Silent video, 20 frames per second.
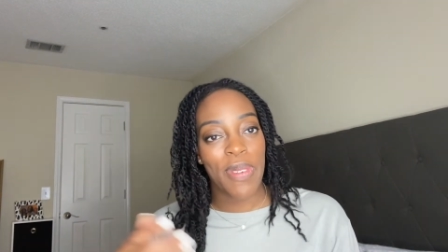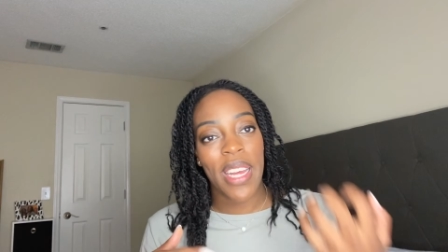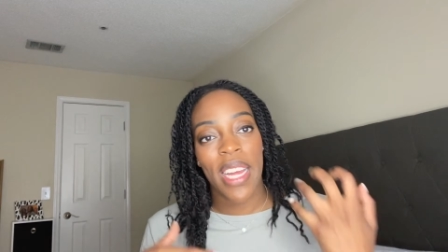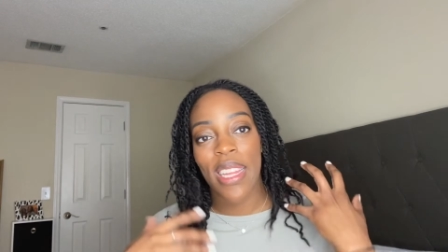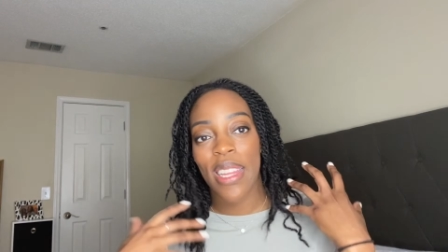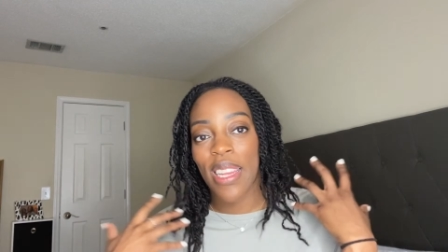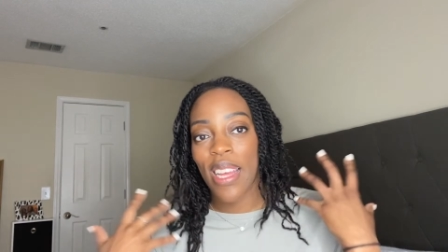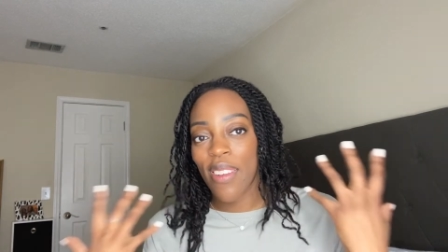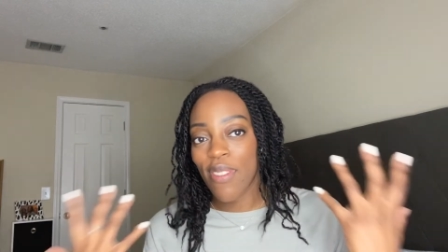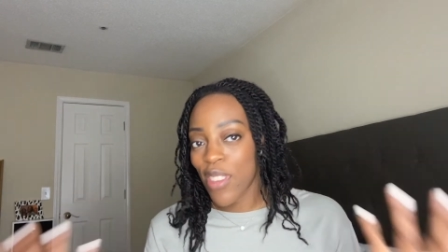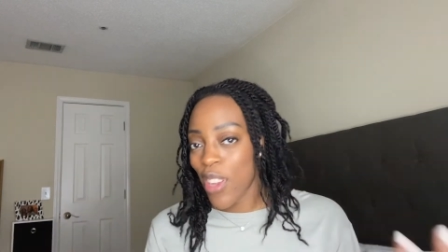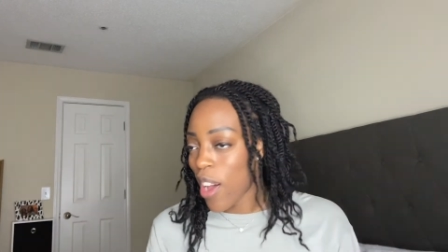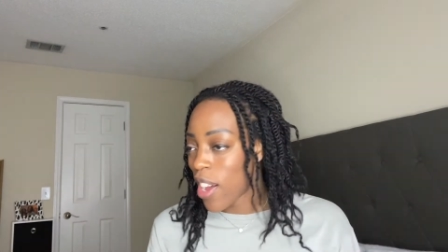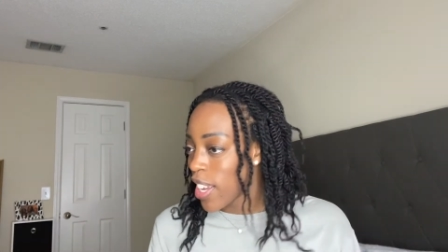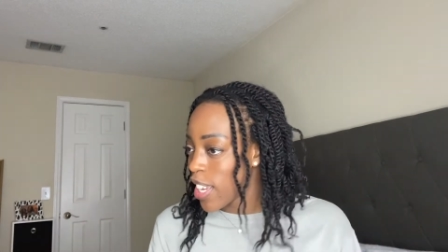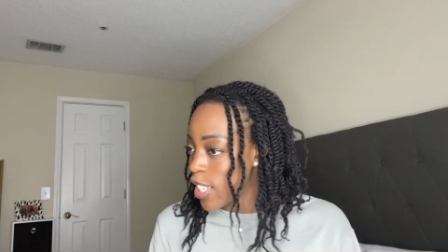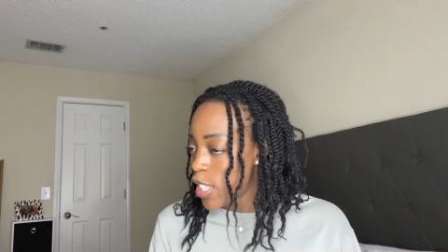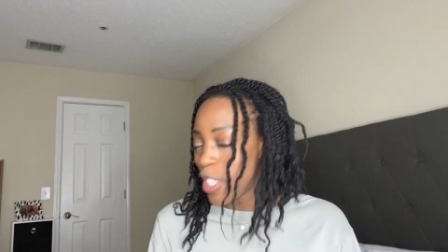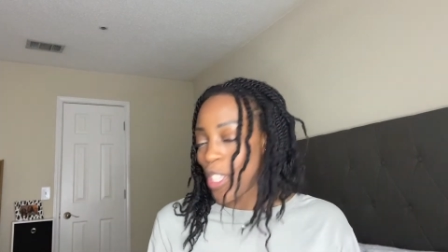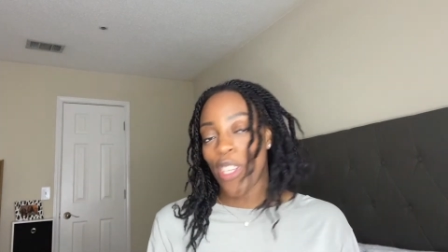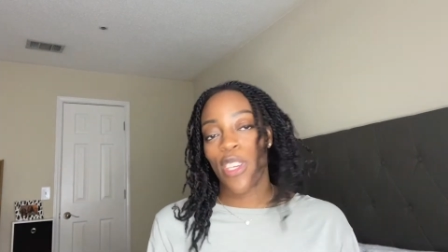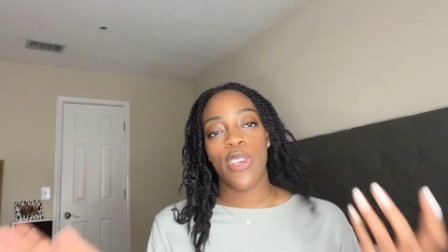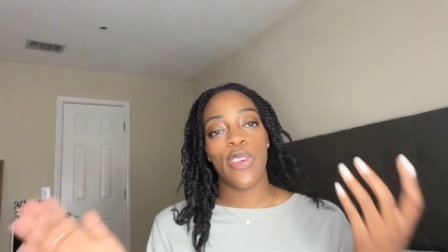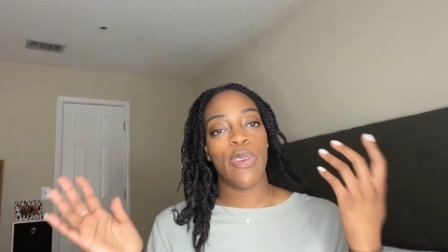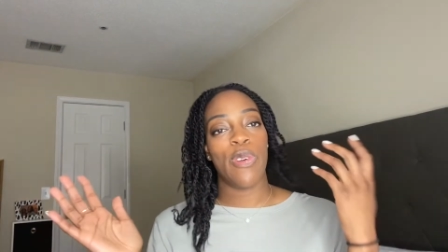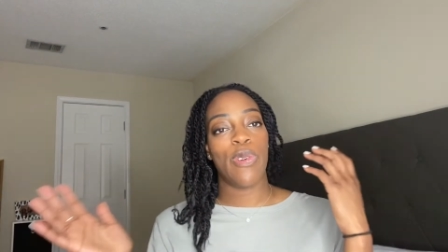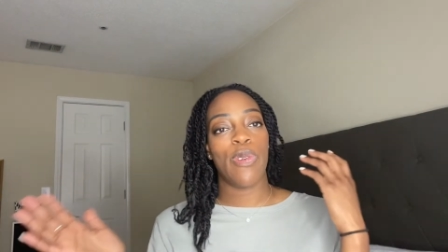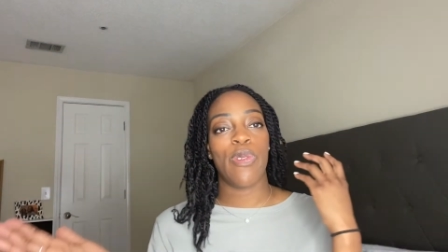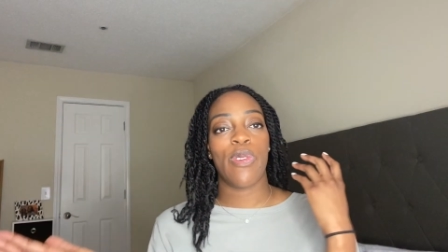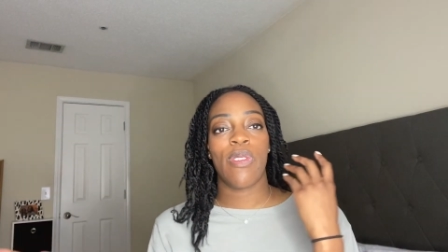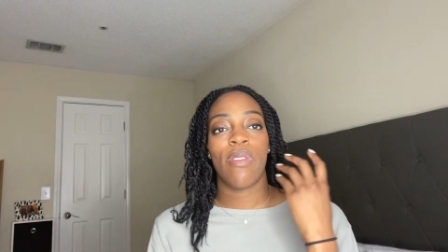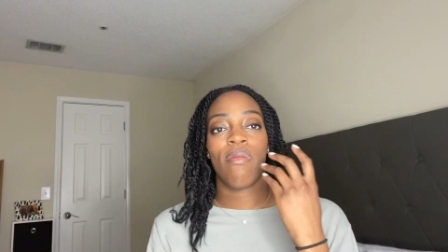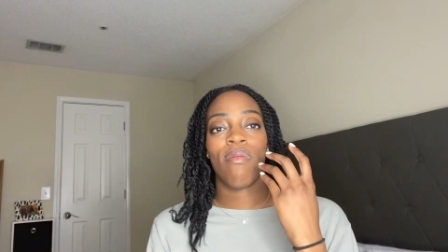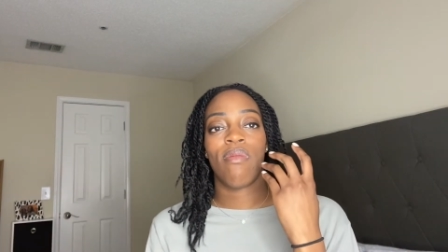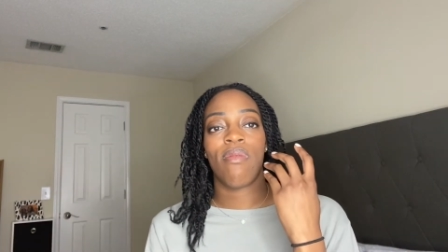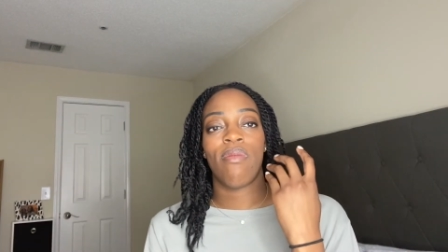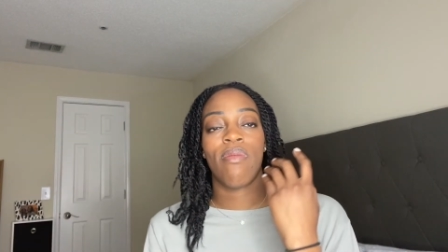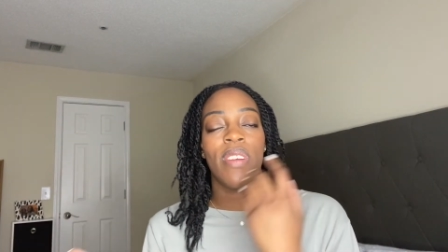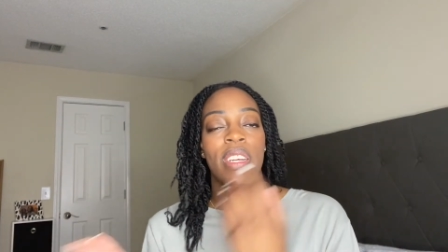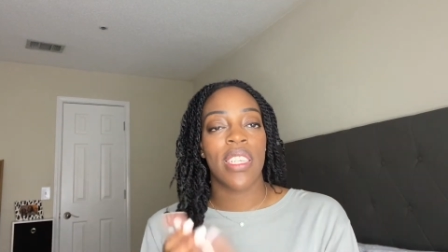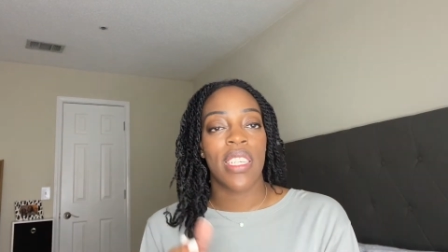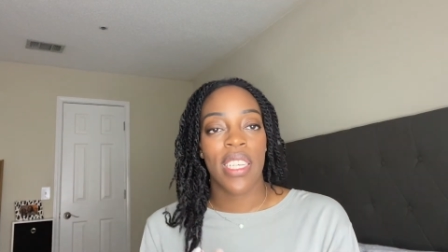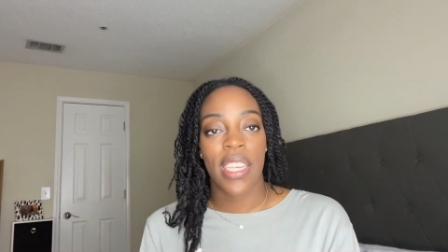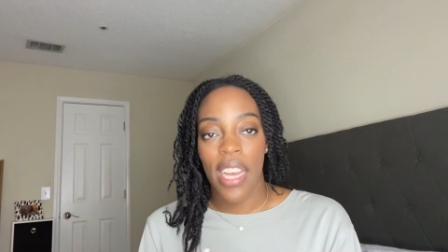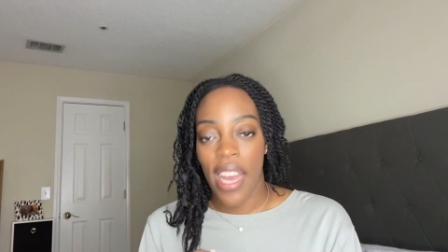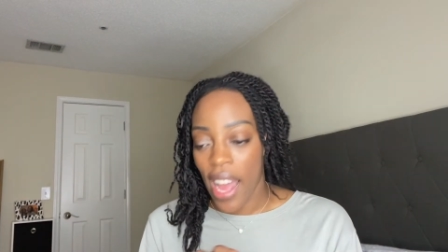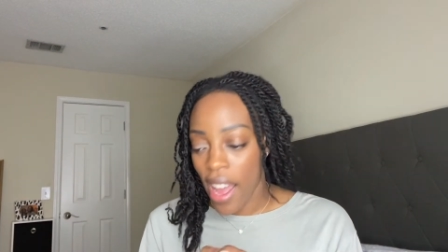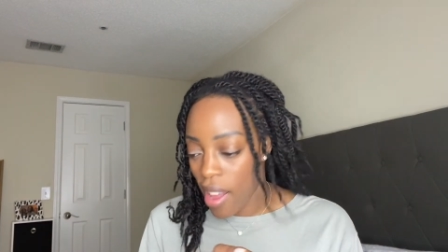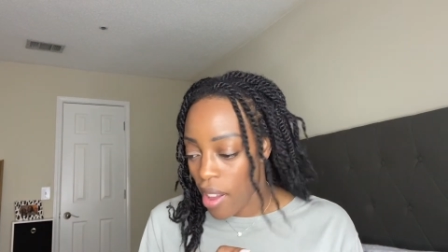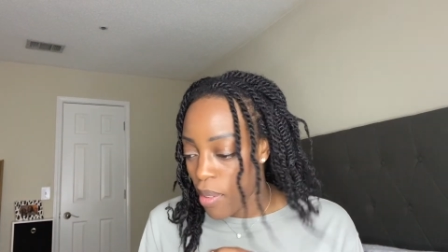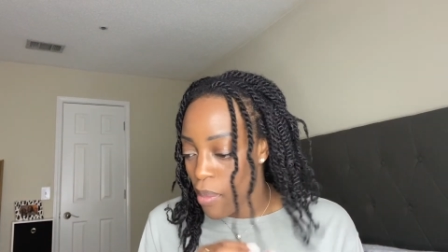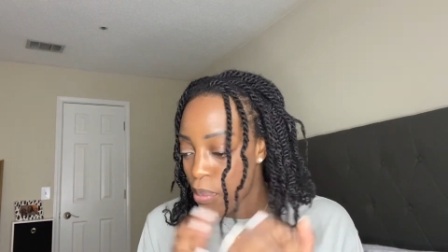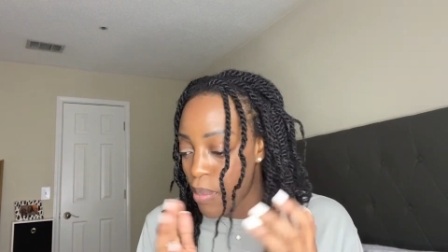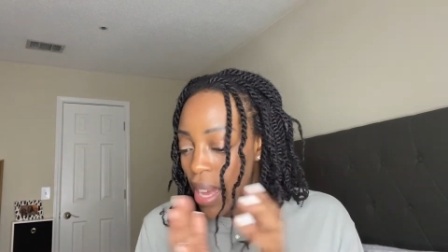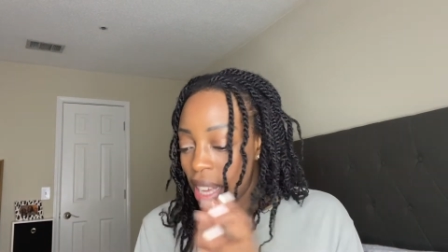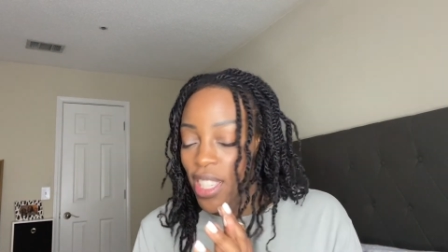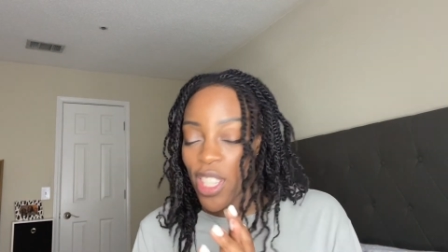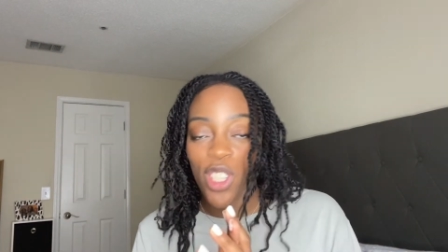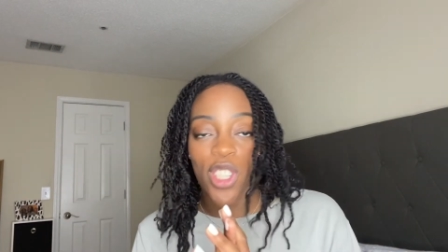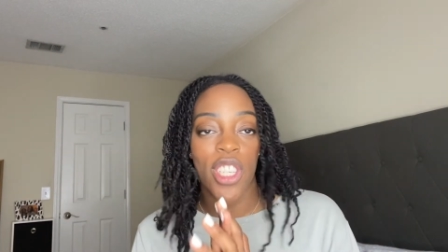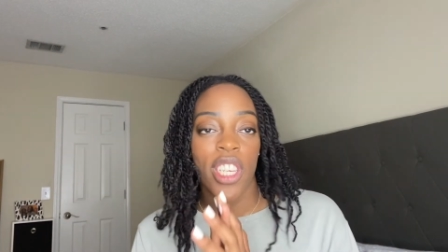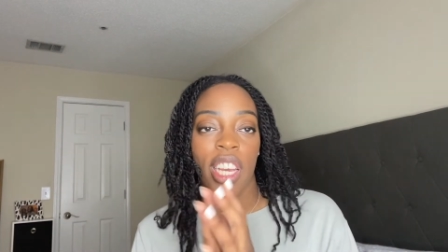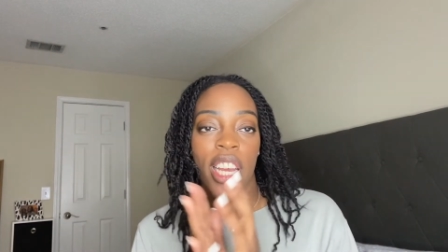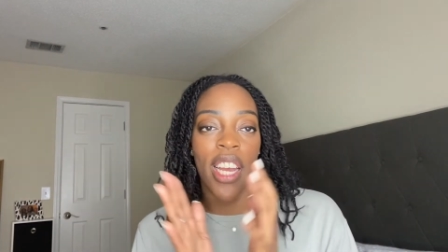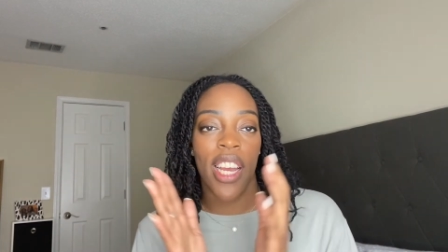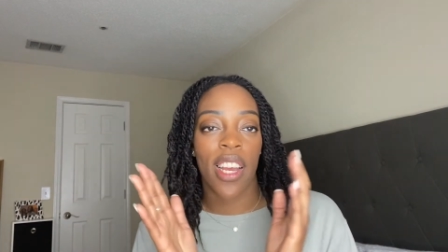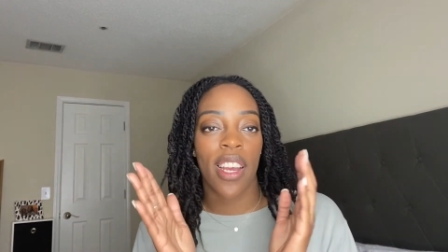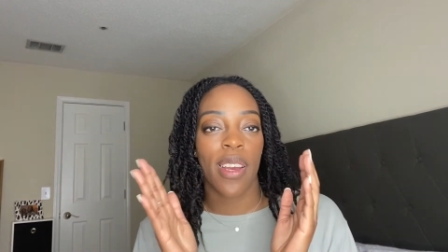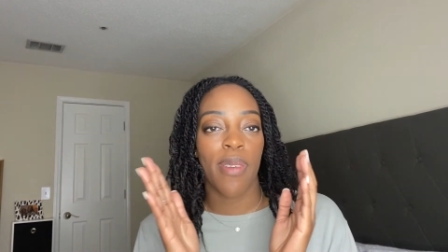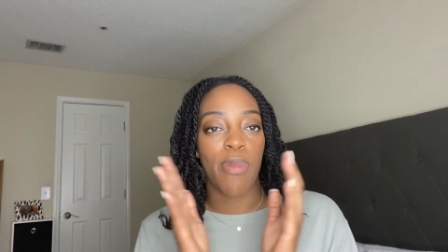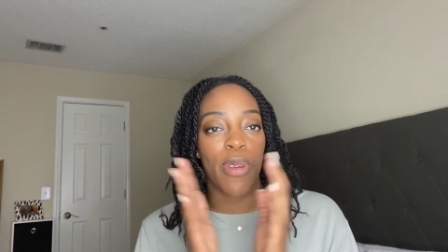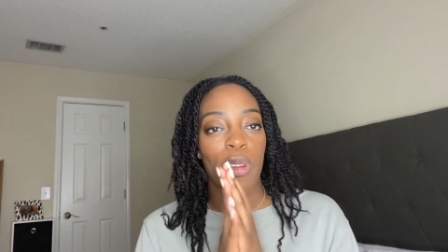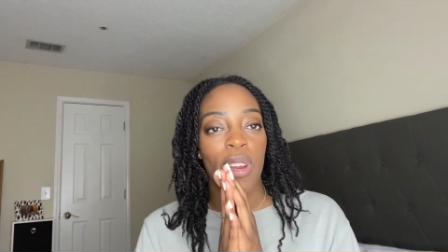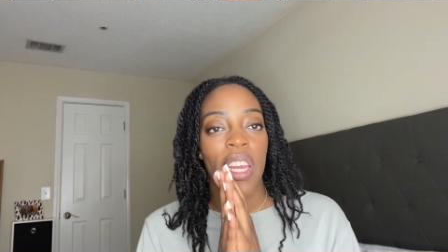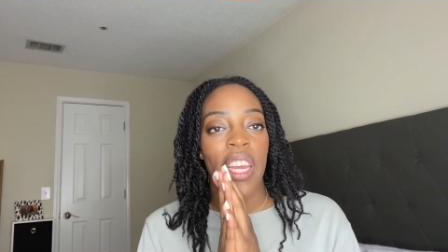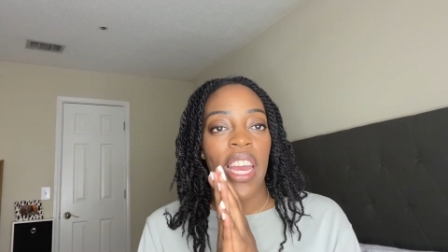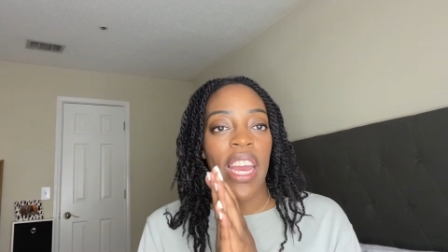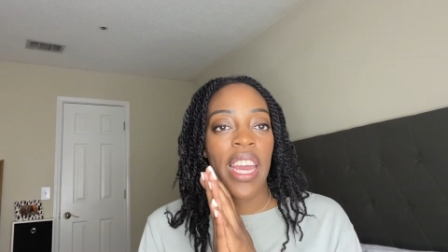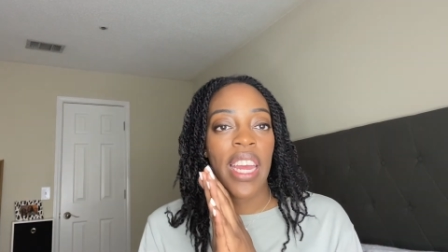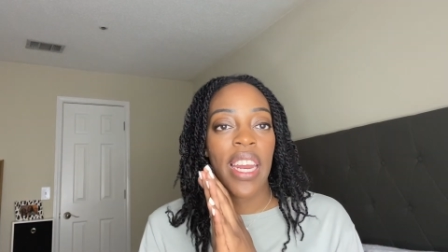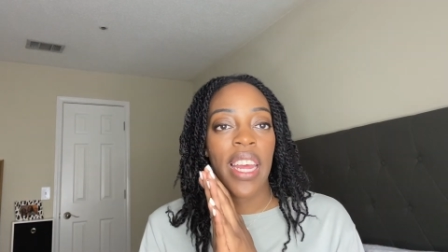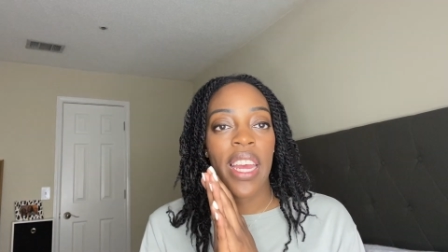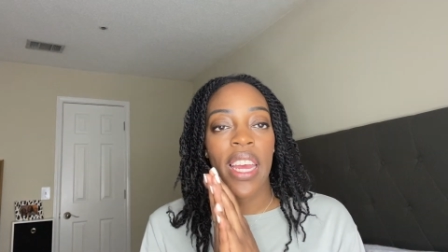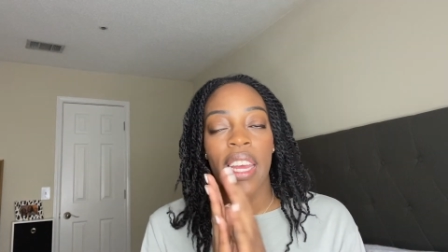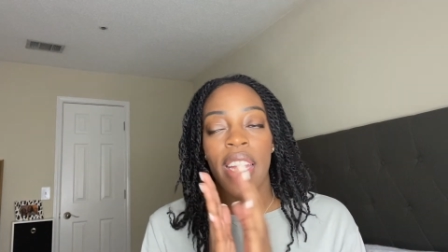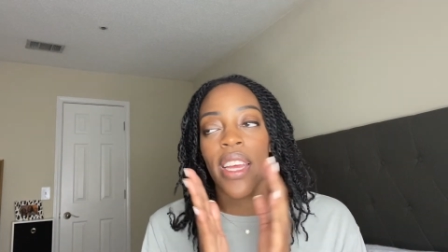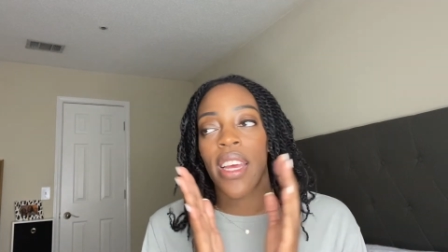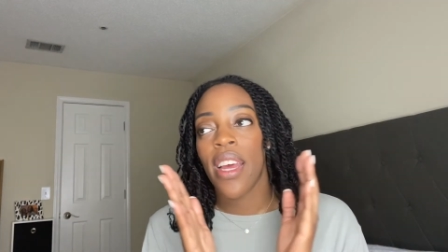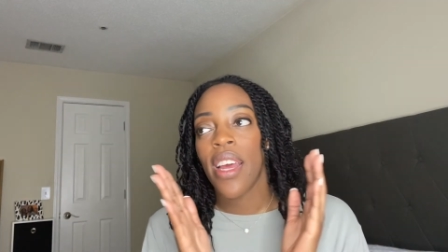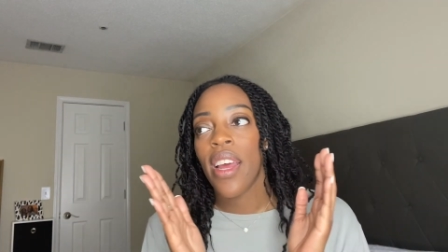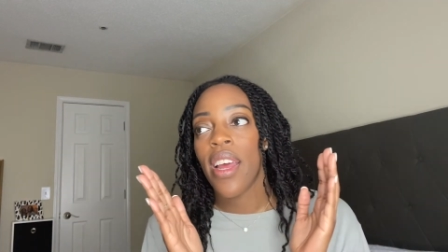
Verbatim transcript: I love talking to you, reaching out, messaging, communicating.